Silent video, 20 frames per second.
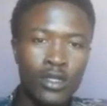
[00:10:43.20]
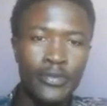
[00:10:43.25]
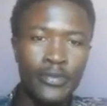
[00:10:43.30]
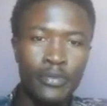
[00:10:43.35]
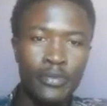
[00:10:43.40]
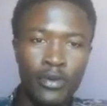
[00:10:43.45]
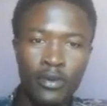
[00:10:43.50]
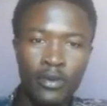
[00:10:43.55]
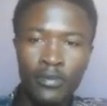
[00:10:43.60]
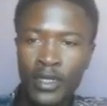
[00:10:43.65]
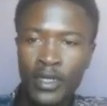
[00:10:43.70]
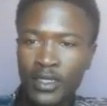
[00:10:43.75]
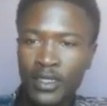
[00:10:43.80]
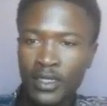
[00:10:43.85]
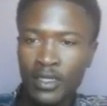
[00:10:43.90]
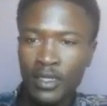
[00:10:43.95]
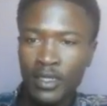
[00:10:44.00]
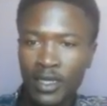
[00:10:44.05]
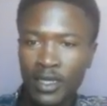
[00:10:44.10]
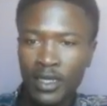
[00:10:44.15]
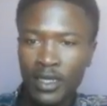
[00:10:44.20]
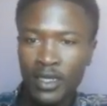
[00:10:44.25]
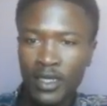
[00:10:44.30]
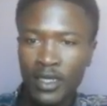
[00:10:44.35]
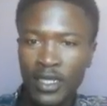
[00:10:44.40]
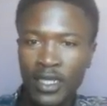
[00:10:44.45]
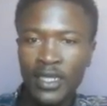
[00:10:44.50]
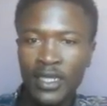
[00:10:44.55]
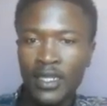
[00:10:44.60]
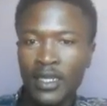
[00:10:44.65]
diplomacy and
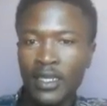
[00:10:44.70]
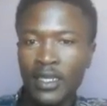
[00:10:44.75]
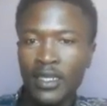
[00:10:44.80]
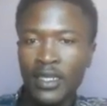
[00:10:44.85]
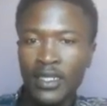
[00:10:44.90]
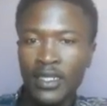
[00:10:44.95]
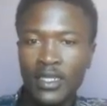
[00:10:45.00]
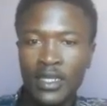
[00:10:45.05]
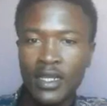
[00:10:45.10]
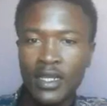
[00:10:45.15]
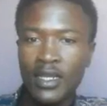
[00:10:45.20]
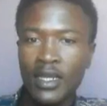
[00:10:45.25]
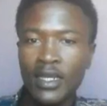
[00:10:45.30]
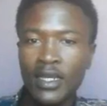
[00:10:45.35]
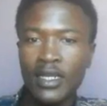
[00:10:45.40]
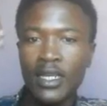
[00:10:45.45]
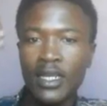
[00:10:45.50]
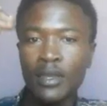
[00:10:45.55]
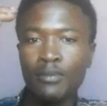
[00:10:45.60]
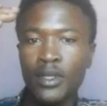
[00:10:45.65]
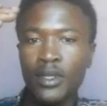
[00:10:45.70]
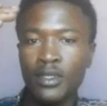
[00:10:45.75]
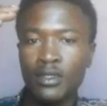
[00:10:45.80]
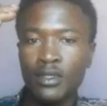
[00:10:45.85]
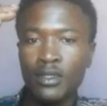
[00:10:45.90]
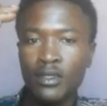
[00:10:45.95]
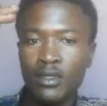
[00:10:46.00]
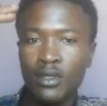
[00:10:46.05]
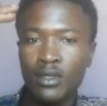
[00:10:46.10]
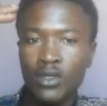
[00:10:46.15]
international
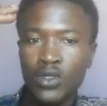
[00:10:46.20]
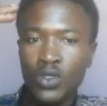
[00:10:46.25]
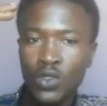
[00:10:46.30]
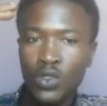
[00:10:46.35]
agreements,